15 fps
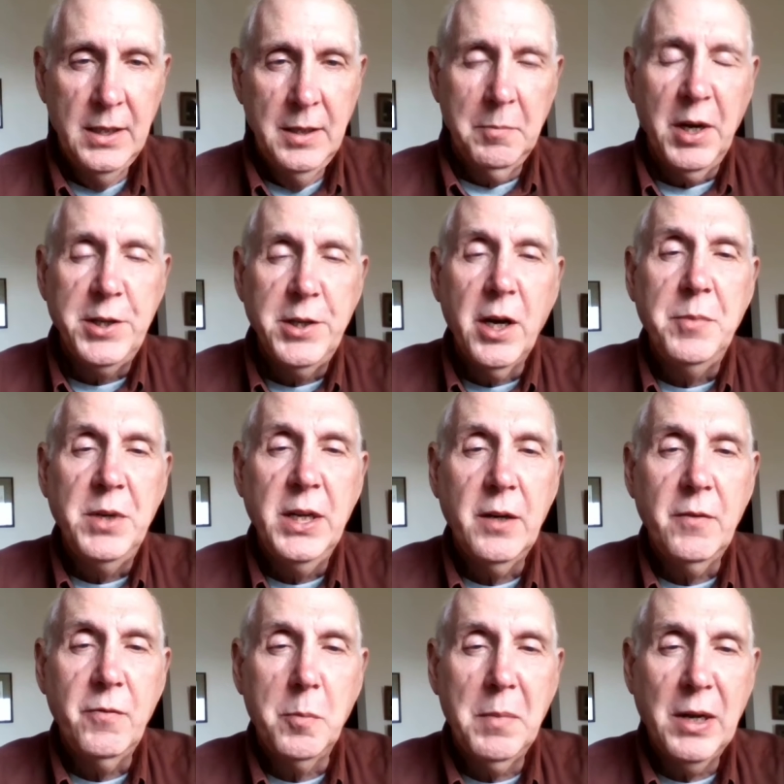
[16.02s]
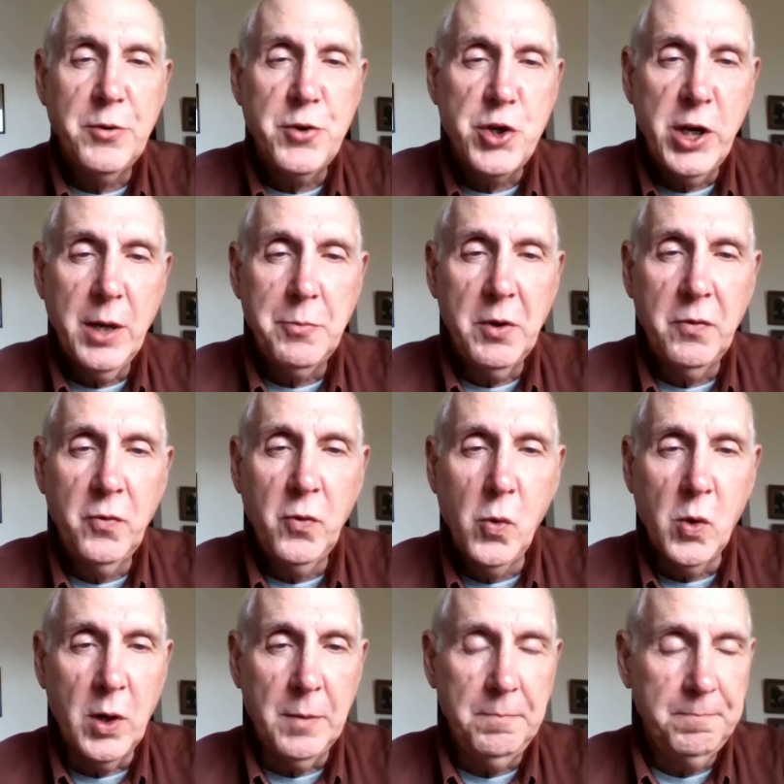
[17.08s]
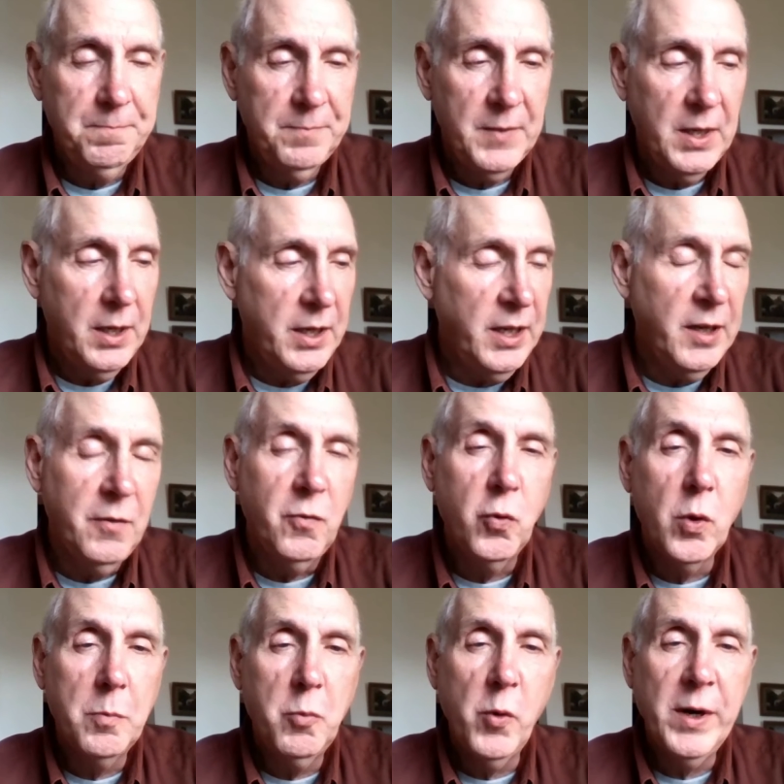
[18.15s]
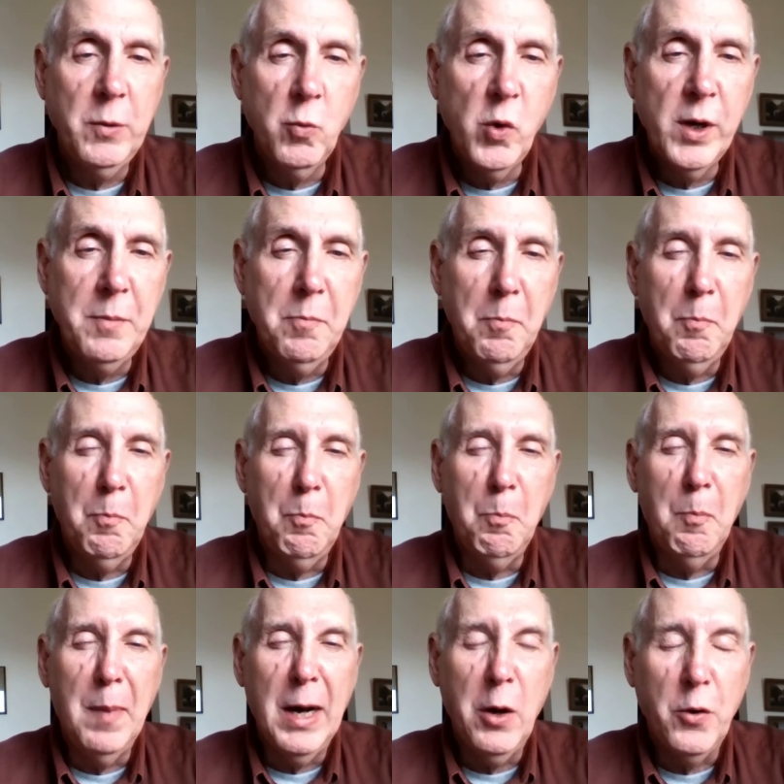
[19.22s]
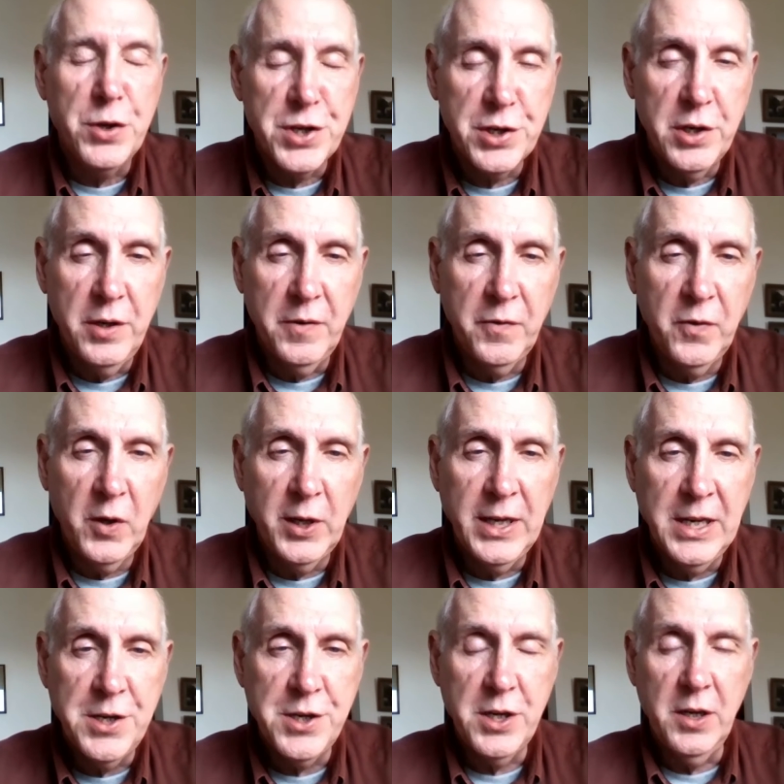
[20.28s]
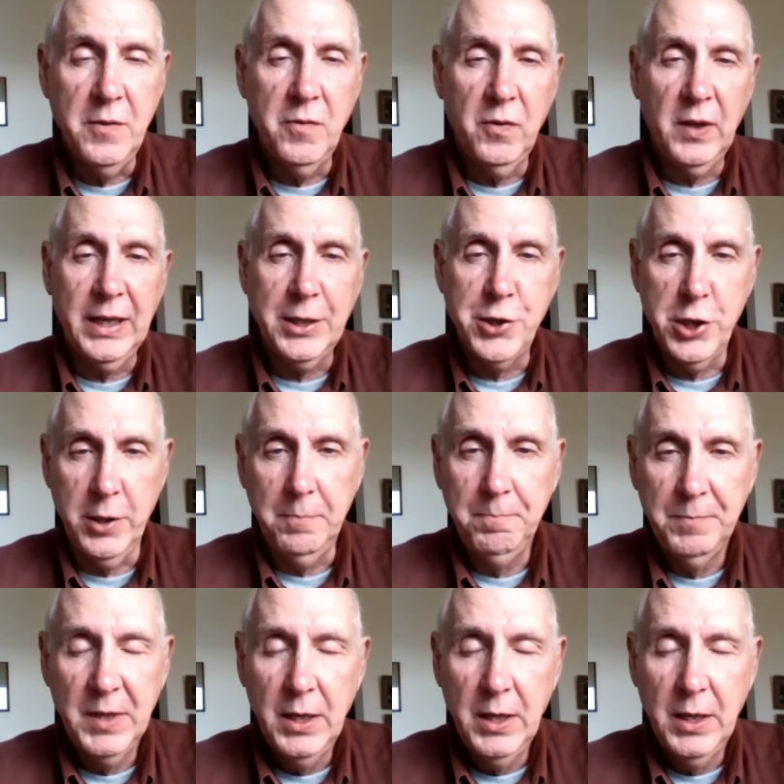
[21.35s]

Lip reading: My top 10 for Mounce chapter 4. In 4.1, Mounce defines inflection.